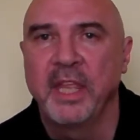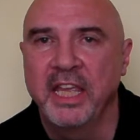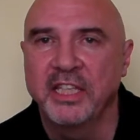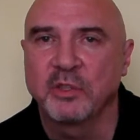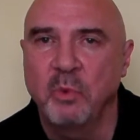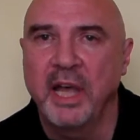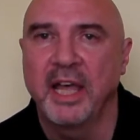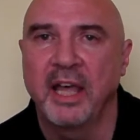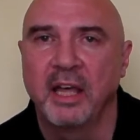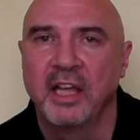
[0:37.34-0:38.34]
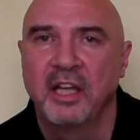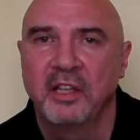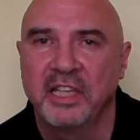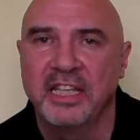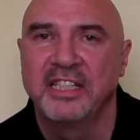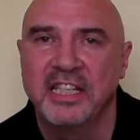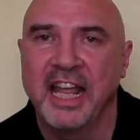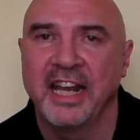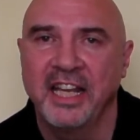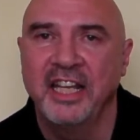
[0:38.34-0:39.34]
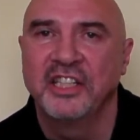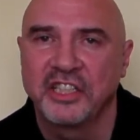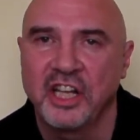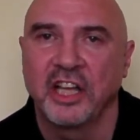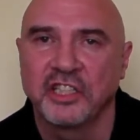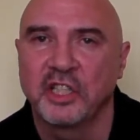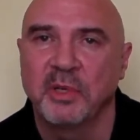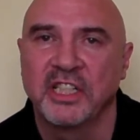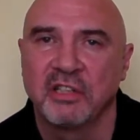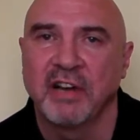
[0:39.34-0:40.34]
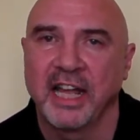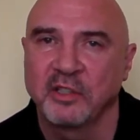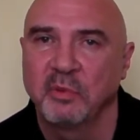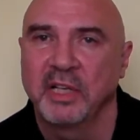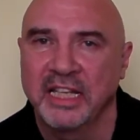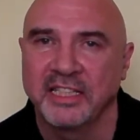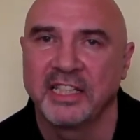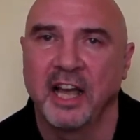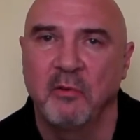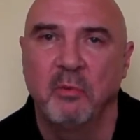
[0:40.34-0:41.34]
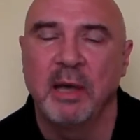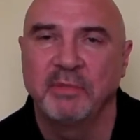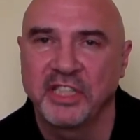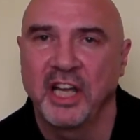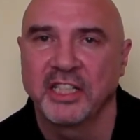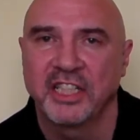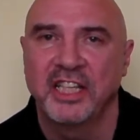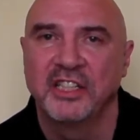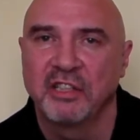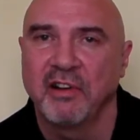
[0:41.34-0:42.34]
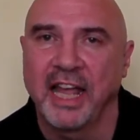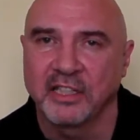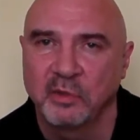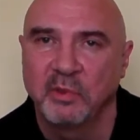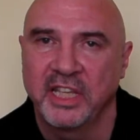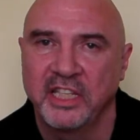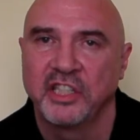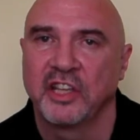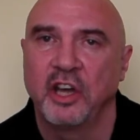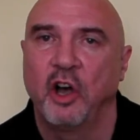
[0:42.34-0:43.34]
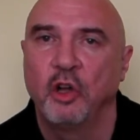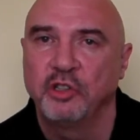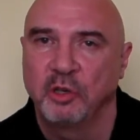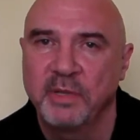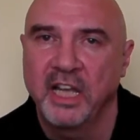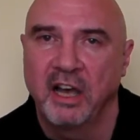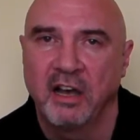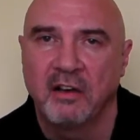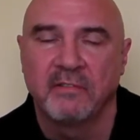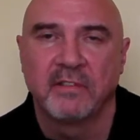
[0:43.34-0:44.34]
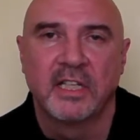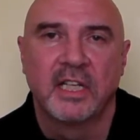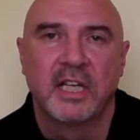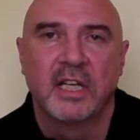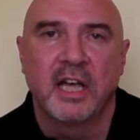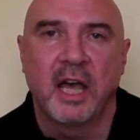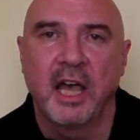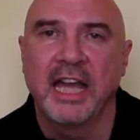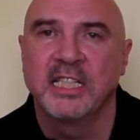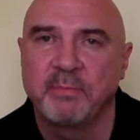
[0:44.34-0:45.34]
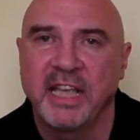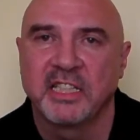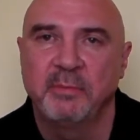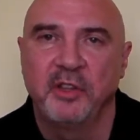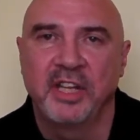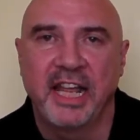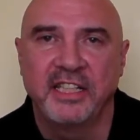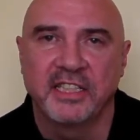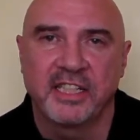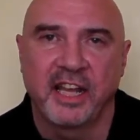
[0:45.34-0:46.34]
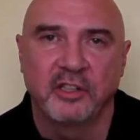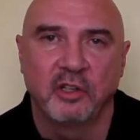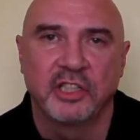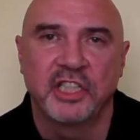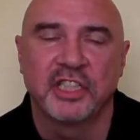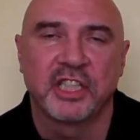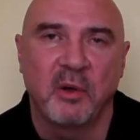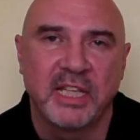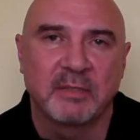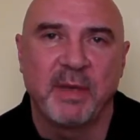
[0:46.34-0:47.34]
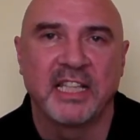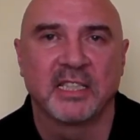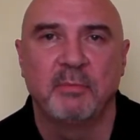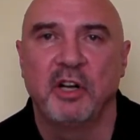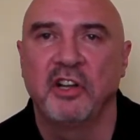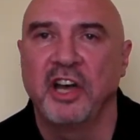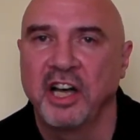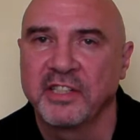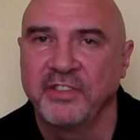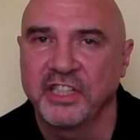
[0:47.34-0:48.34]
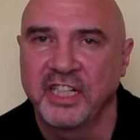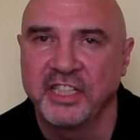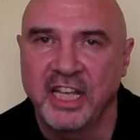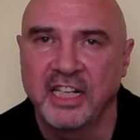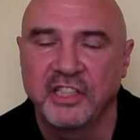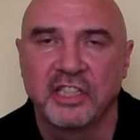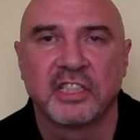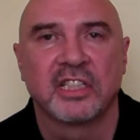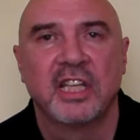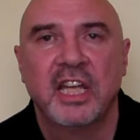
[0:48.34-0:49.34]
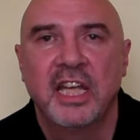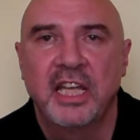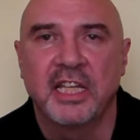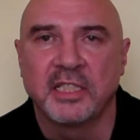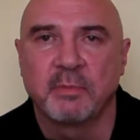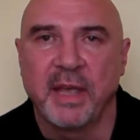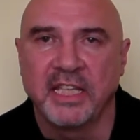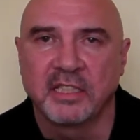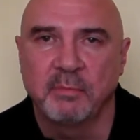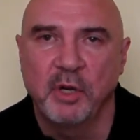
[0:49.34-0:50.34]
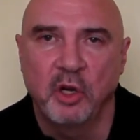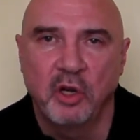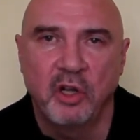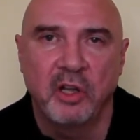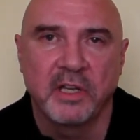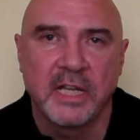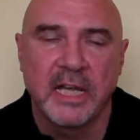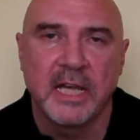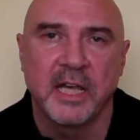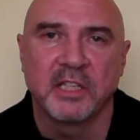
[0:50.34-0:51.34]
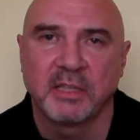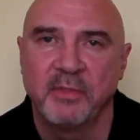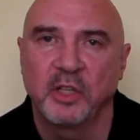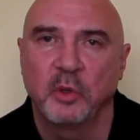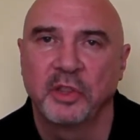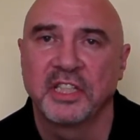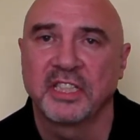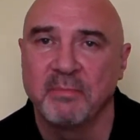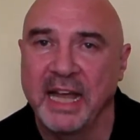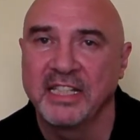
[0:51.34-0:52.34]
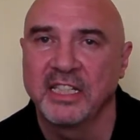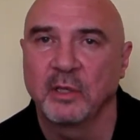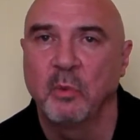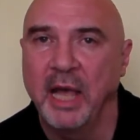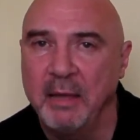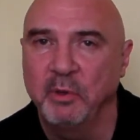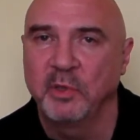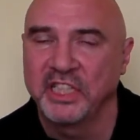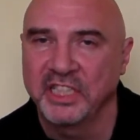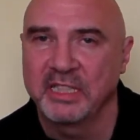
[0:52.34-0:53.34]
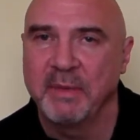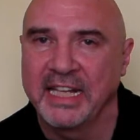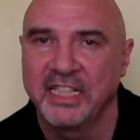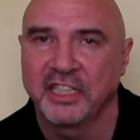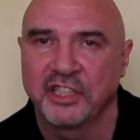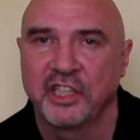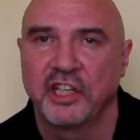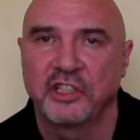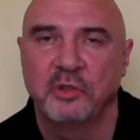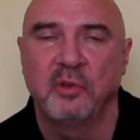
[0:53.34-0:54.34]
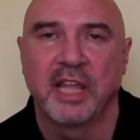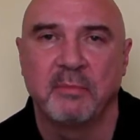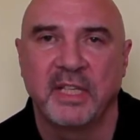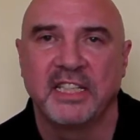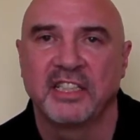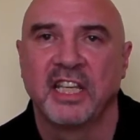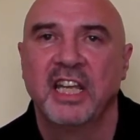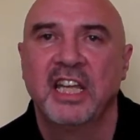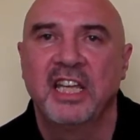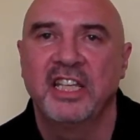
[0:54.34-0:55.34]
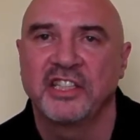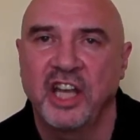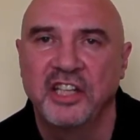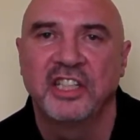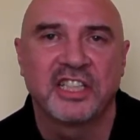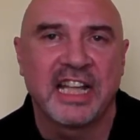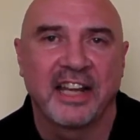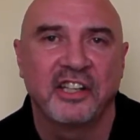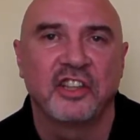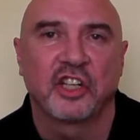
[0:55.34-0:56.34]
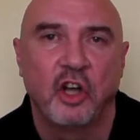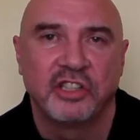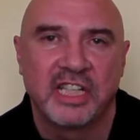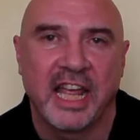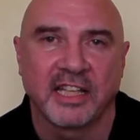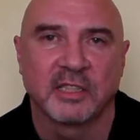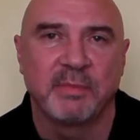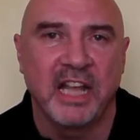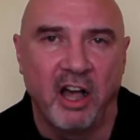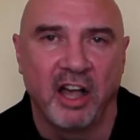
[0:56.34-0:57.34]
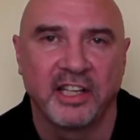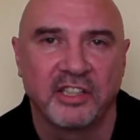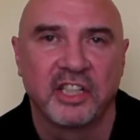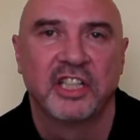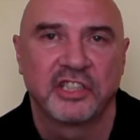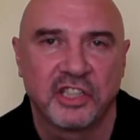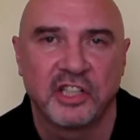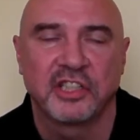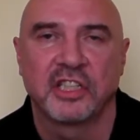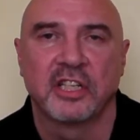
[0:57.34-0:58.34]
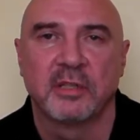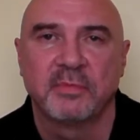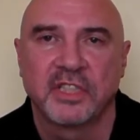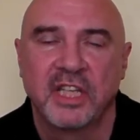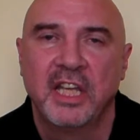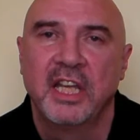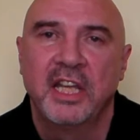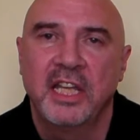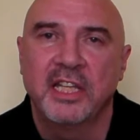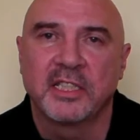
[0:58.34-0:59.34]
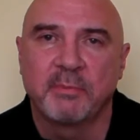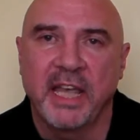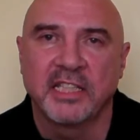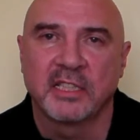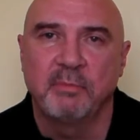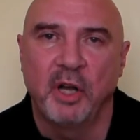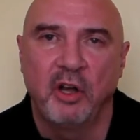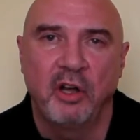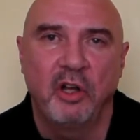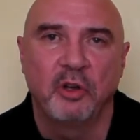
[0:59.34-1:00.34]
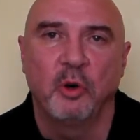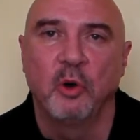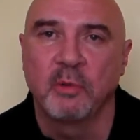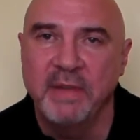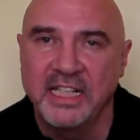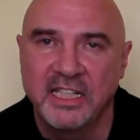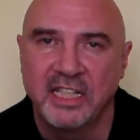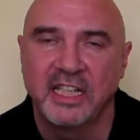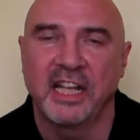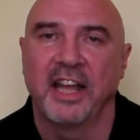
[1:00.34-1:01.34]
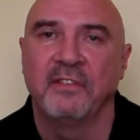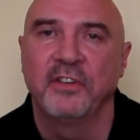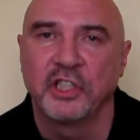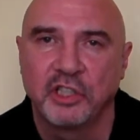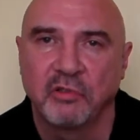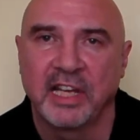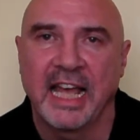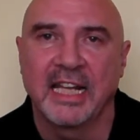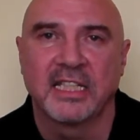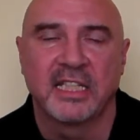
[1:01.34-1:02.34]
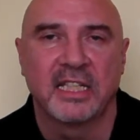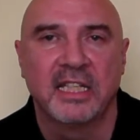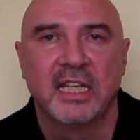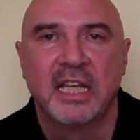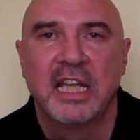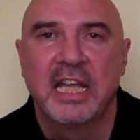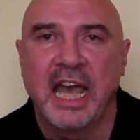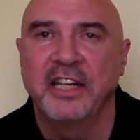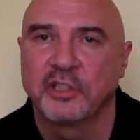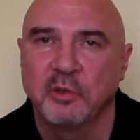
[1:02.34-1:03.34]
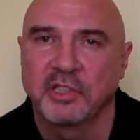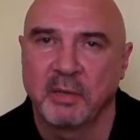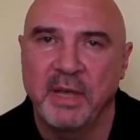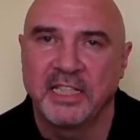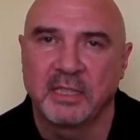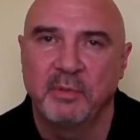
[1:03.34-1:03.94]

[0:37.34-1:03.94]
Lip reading: is where the internet starts to interact itself. Websites interact with each other on your behalf. And it's based upon the latest technology. So it's based upon artificial intelligence. It's based upon something called the semantic web, which is semantic search. And all that means is understanding the context behind search terms. It's based upon augmented and virtual reality. And it's also based